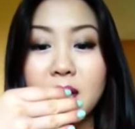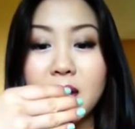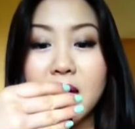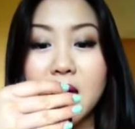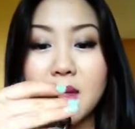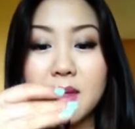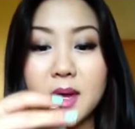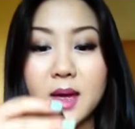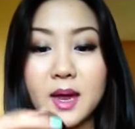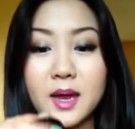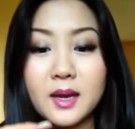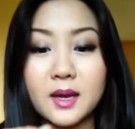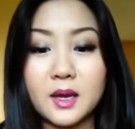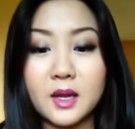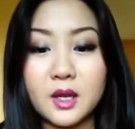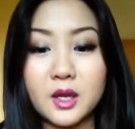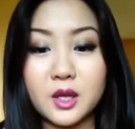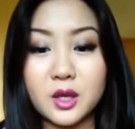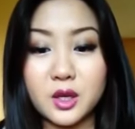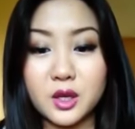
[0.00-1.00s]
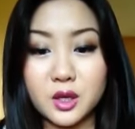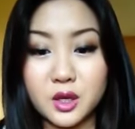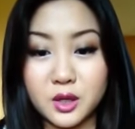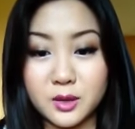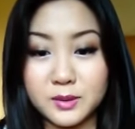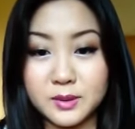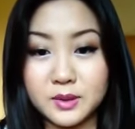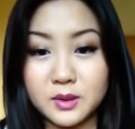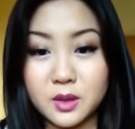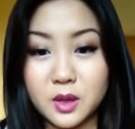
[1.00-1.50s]
And then
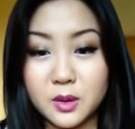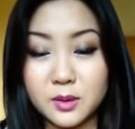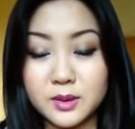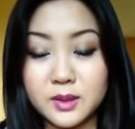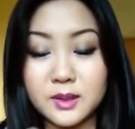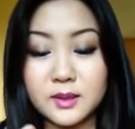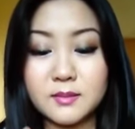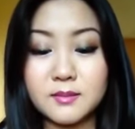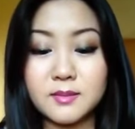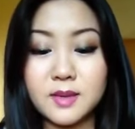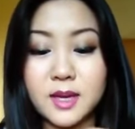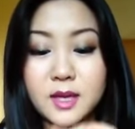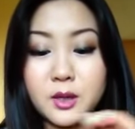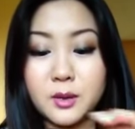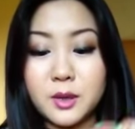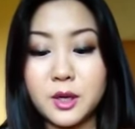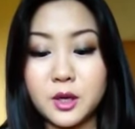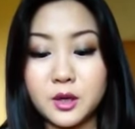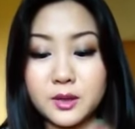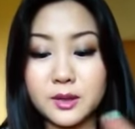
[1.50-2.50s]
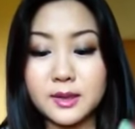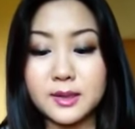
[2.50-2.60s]
you close it, and you hear the